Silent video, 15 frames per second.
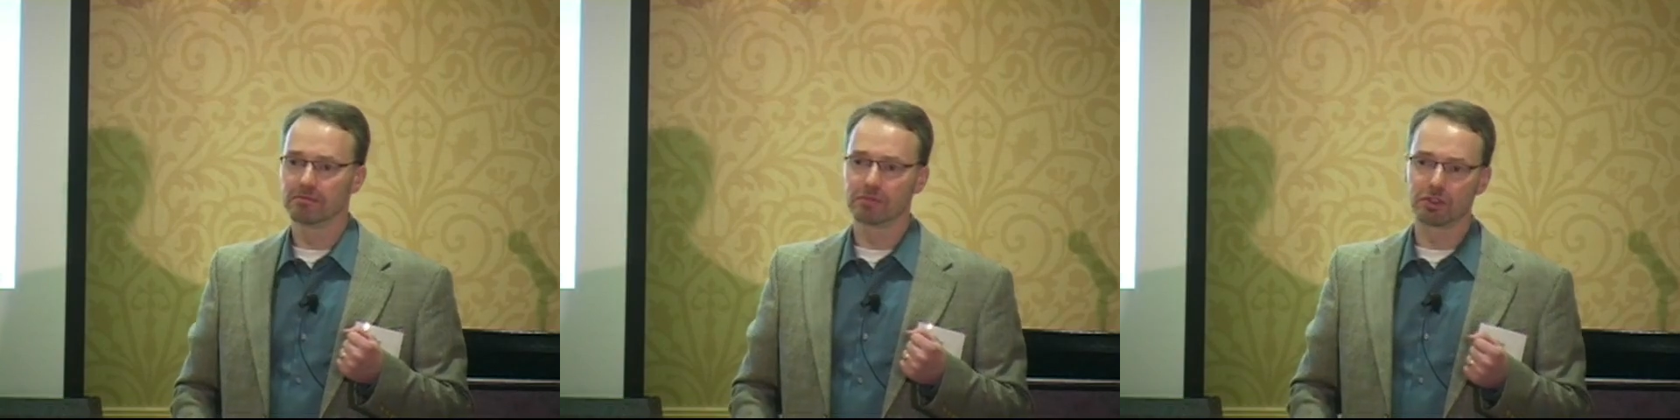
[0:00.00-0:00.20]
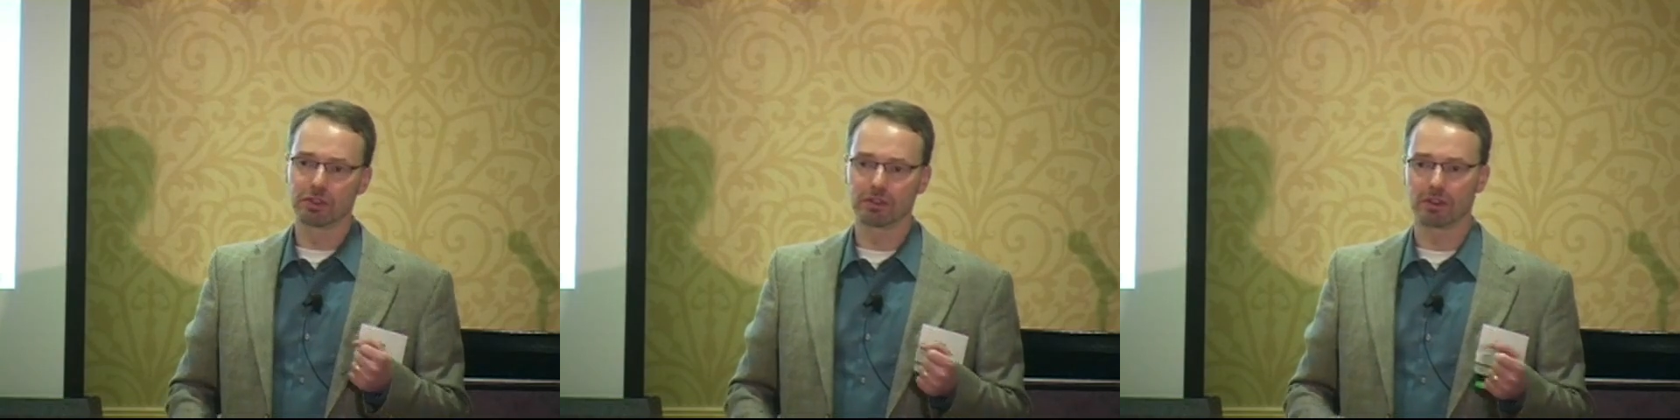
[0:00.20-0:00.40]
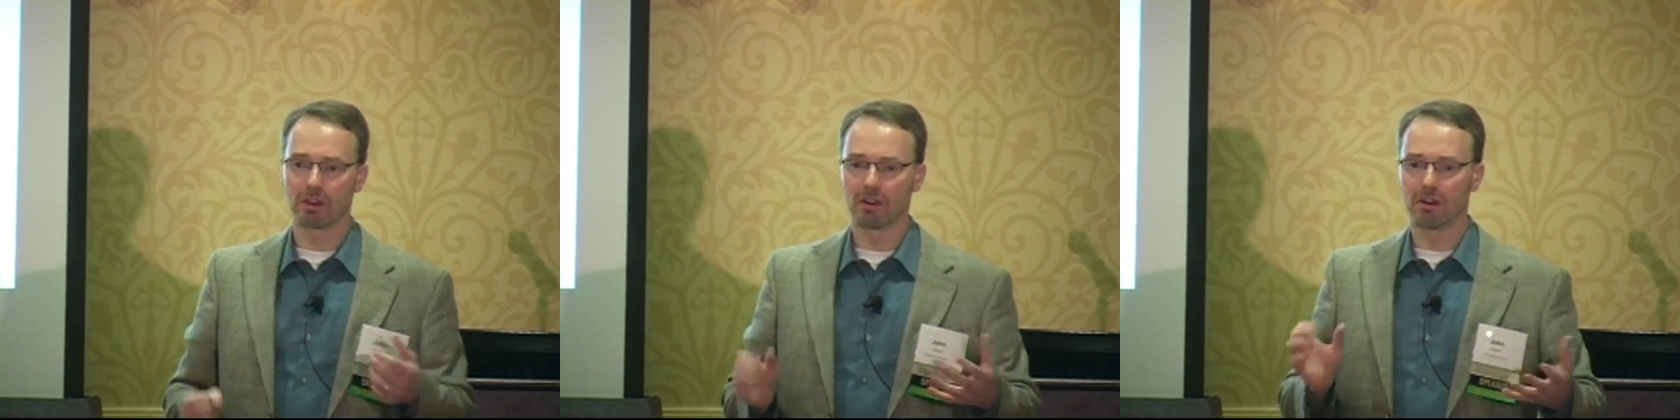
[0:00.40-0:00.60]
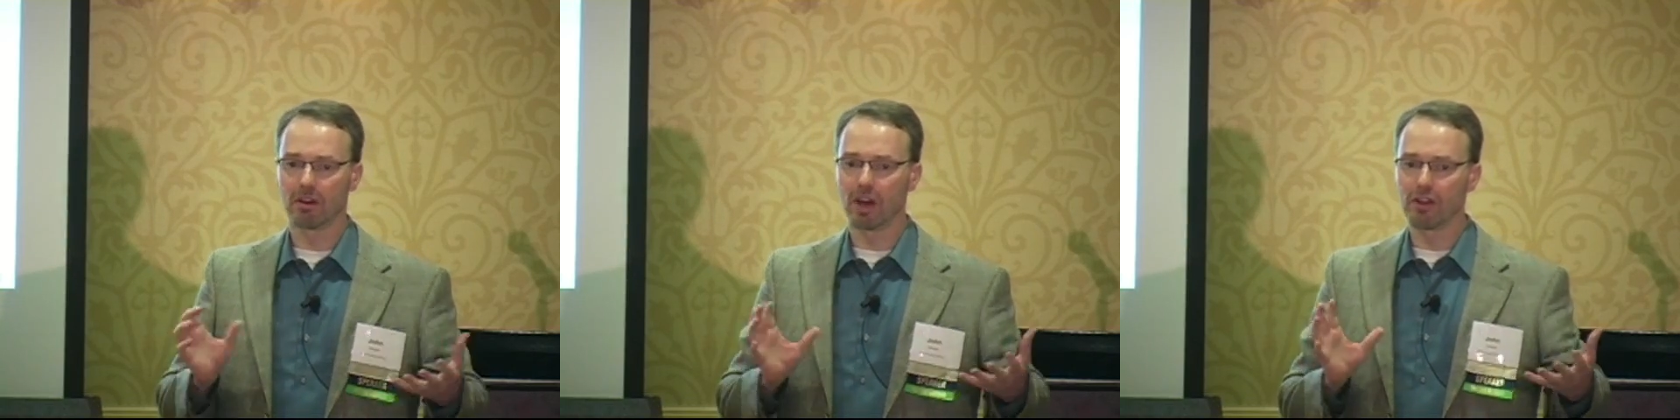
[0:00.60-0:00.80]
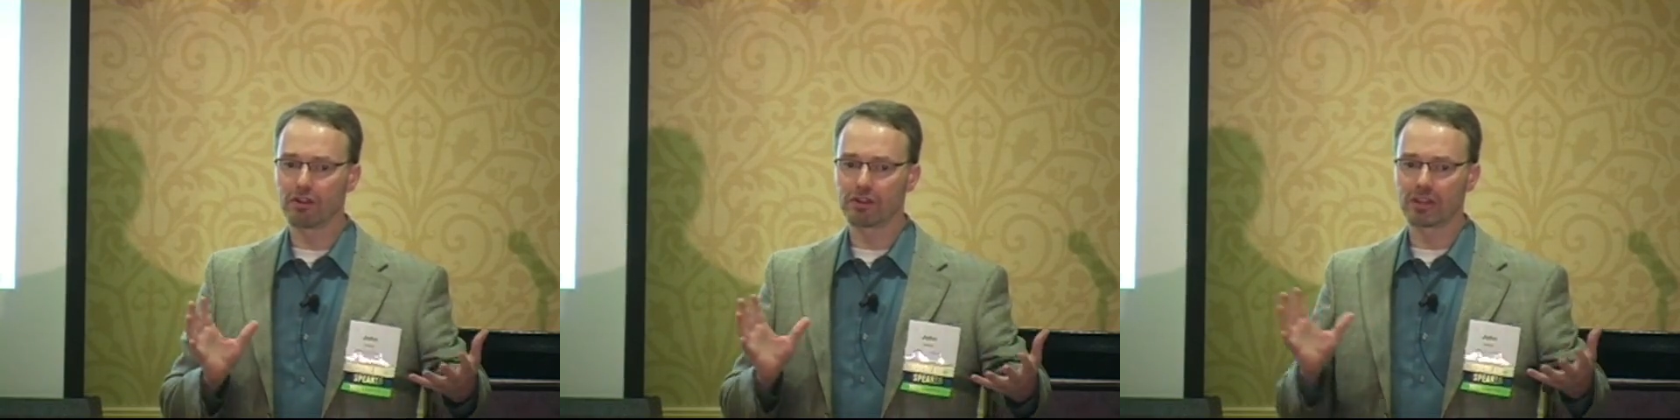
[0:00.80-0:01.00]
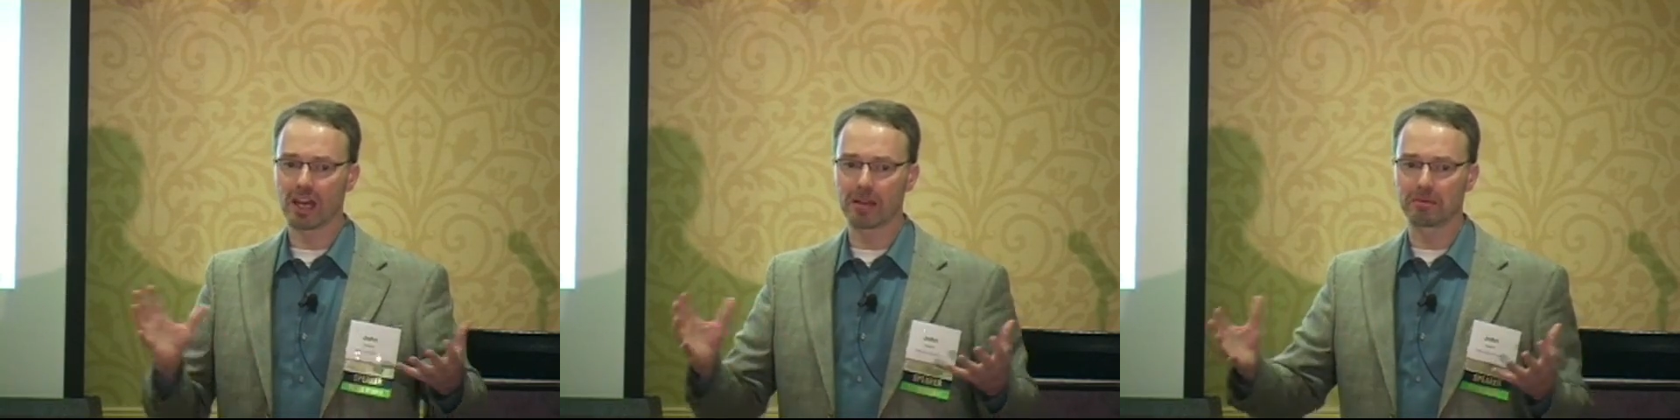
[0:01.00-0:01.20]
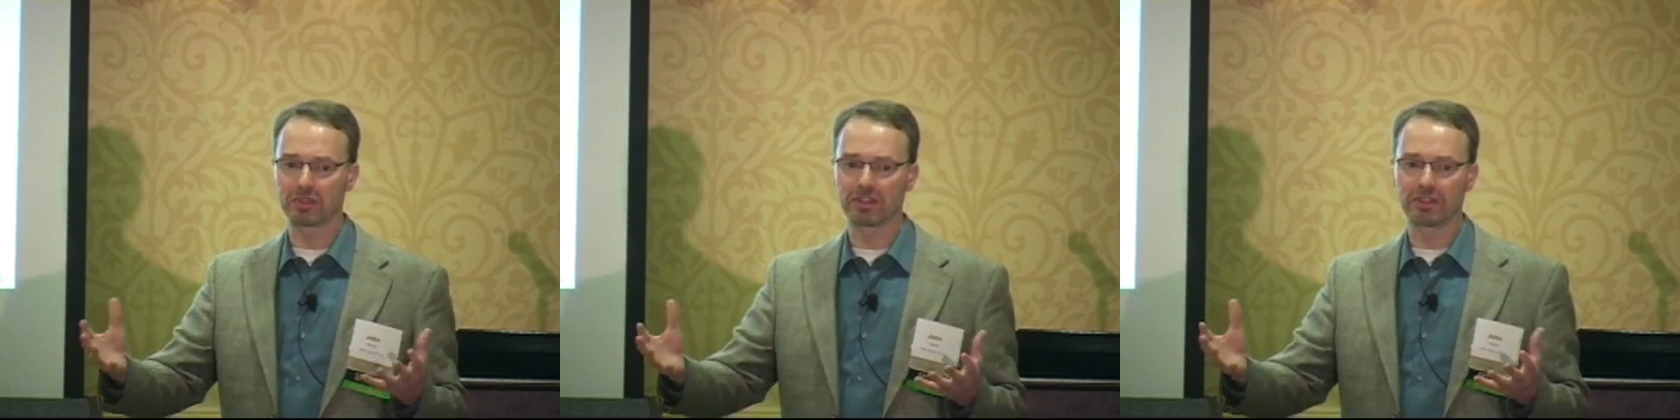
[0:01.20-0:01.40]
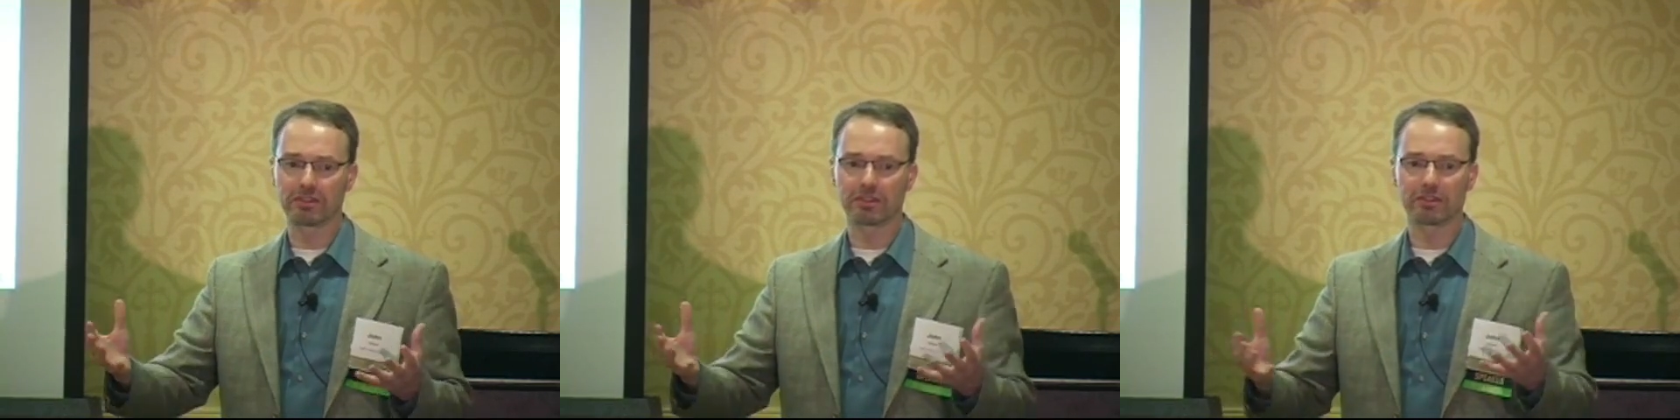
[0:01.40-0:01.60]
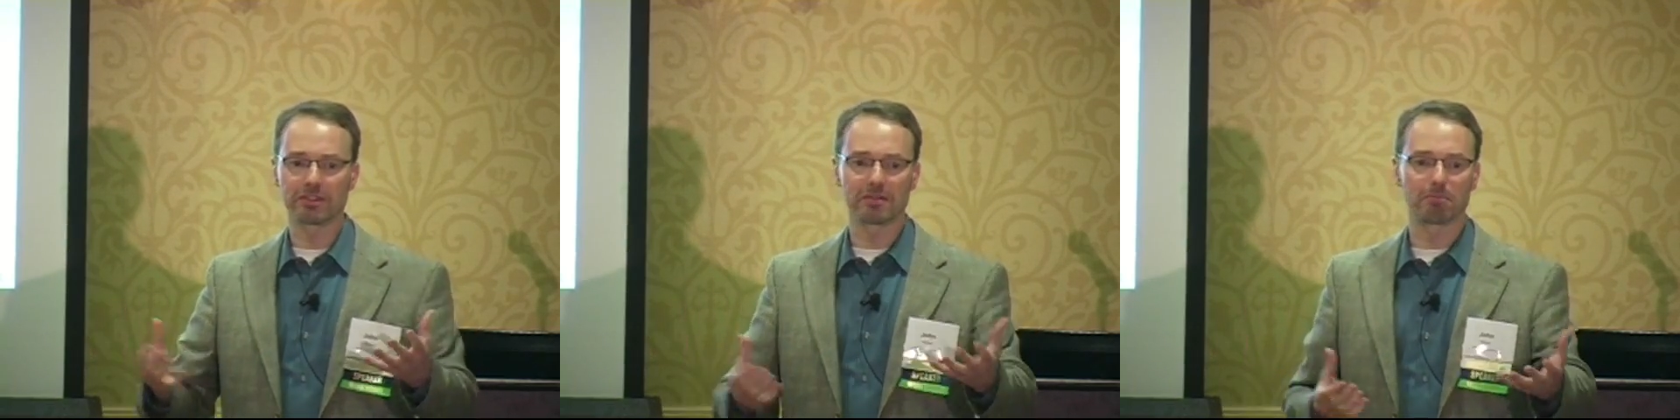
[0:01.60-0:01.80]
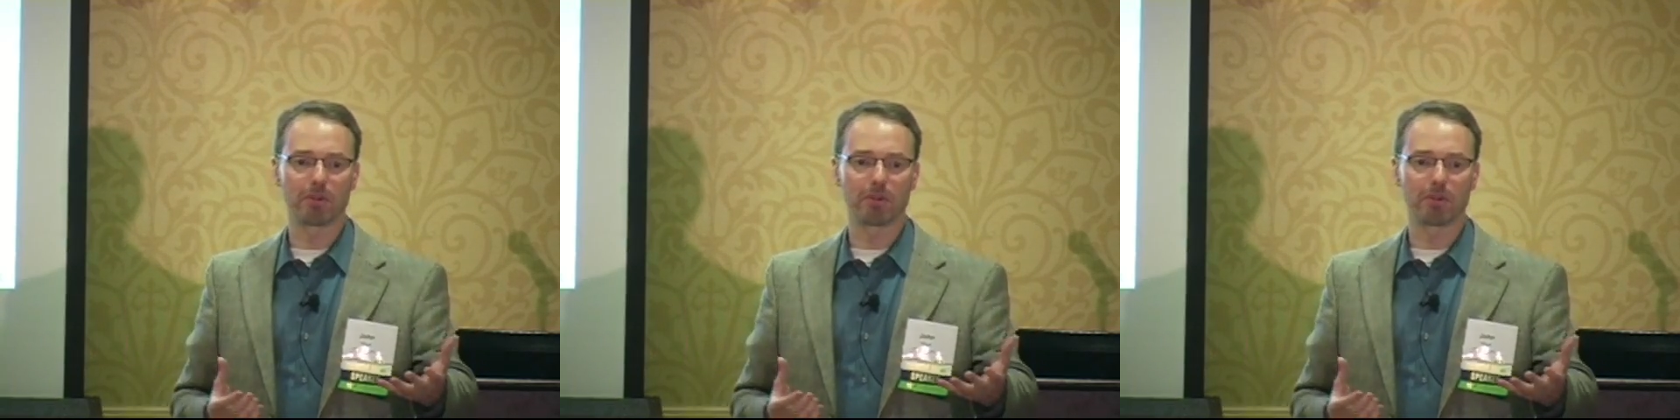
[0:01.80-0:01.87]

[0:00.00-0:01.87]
took other type sensors and